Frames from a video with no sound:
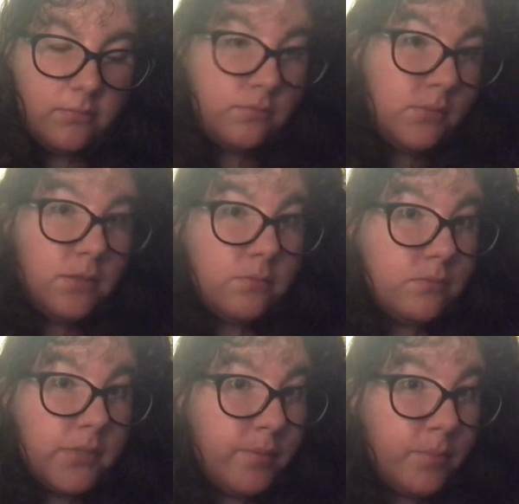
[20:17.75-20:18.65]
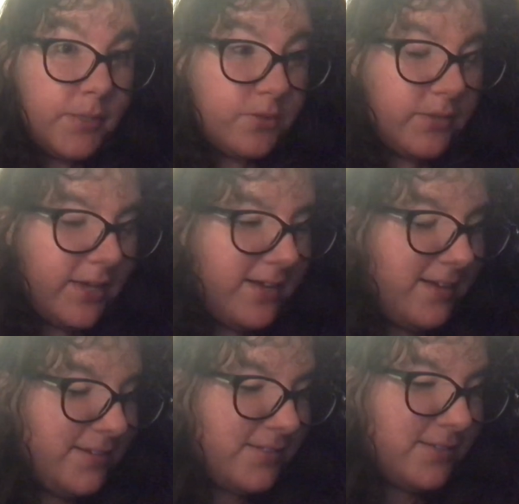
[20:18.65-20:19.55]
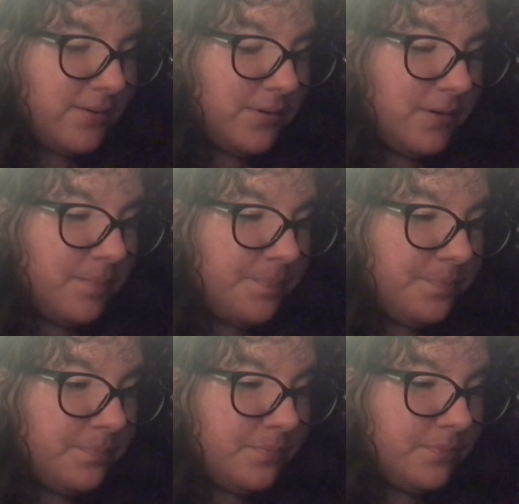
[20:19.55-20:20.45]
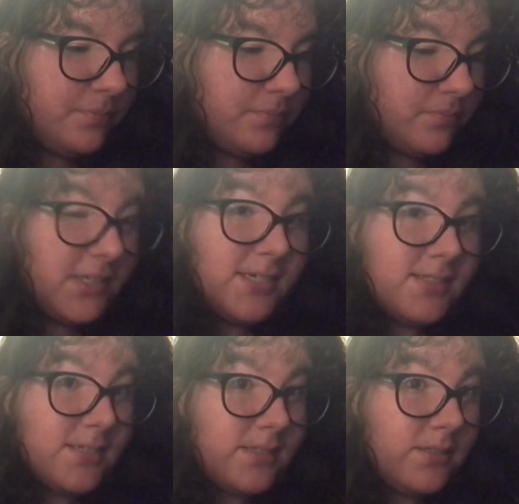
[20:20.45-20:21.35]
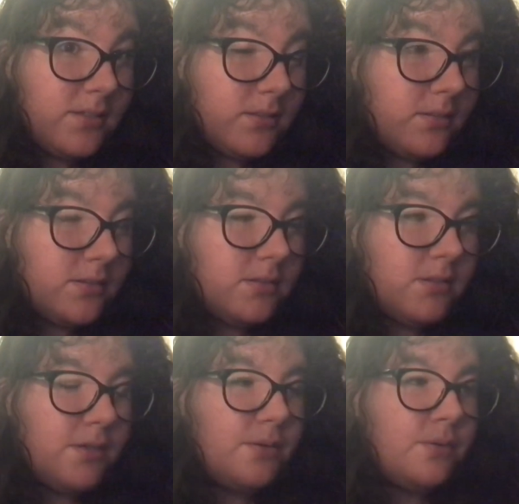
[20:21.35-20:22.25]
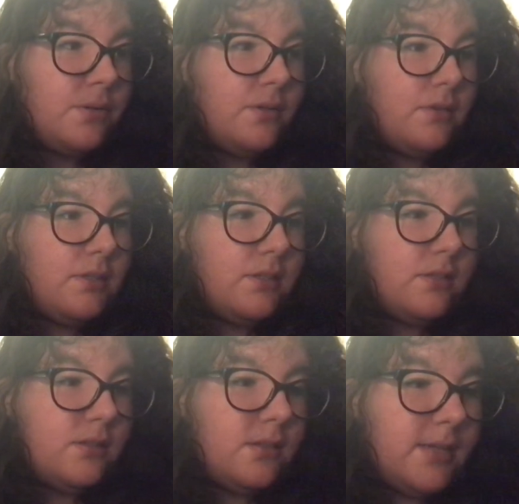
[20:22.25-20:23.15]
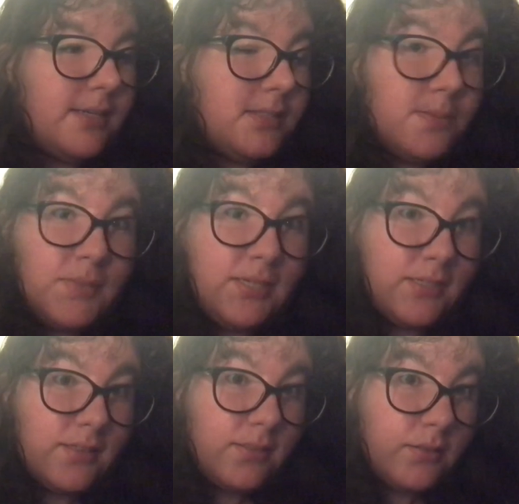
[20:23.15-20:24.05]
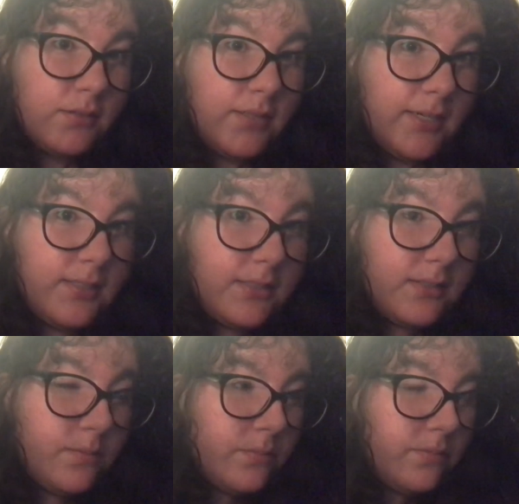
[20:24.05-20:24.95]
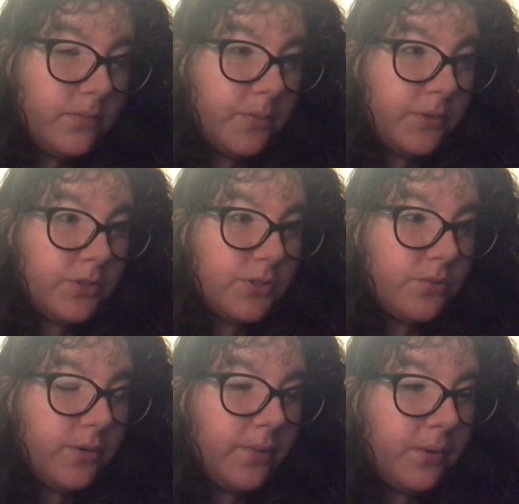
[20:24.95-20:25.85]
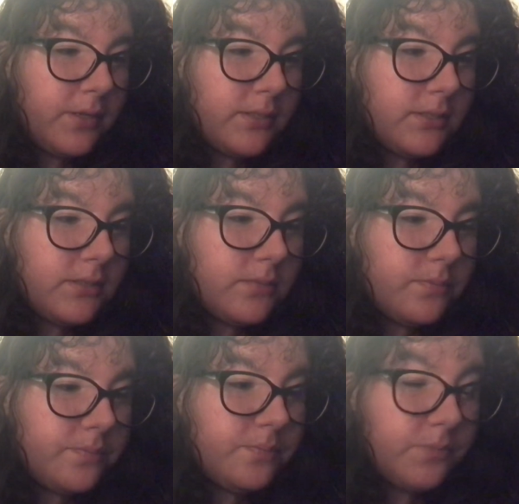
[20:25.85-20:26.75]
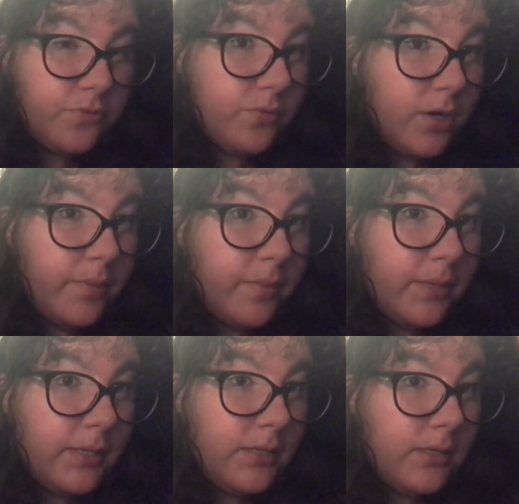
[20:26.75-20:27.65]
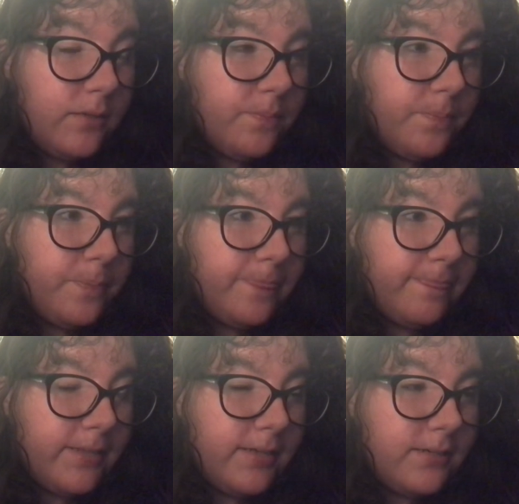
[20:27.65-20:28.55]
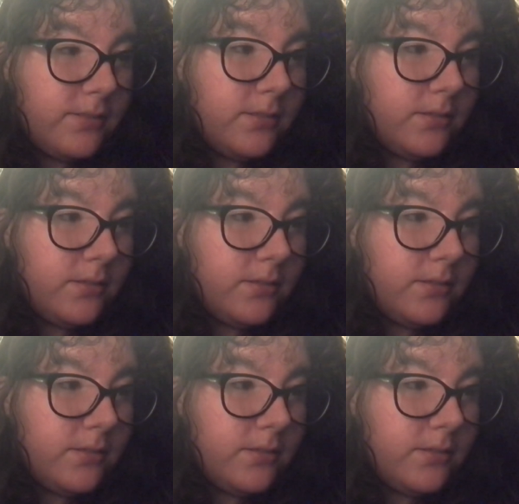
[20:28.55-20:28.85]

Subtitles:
Yeah, I wouldn't mind doing that. So I guess that's it. You know, that's me. That's the person who I was before I met Mikey. And